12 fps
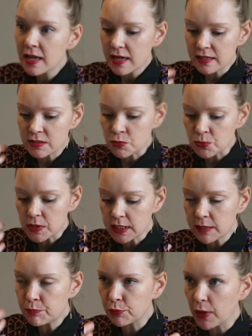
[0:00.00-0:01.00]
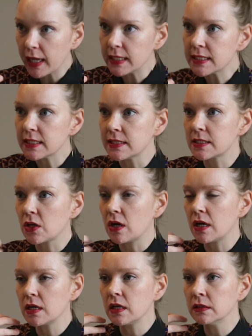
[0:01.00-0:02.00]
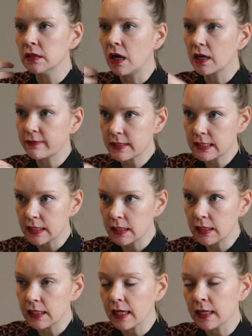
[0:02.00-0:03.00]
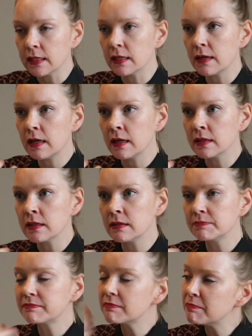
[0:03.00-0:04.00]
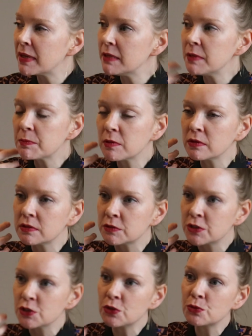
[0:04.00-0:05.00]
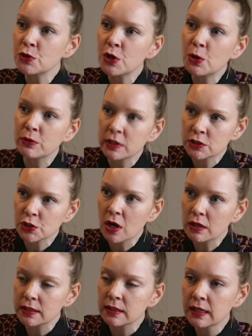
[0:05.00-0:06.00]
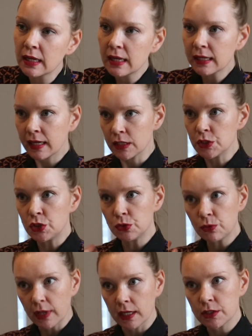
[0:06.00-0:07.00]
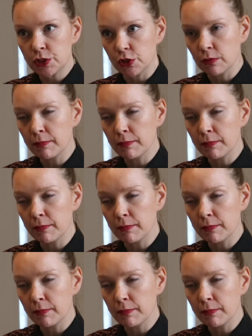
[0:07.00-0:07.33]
It's really bright. It's got a lot of acidity, and many people don't know that chocolate can do that to your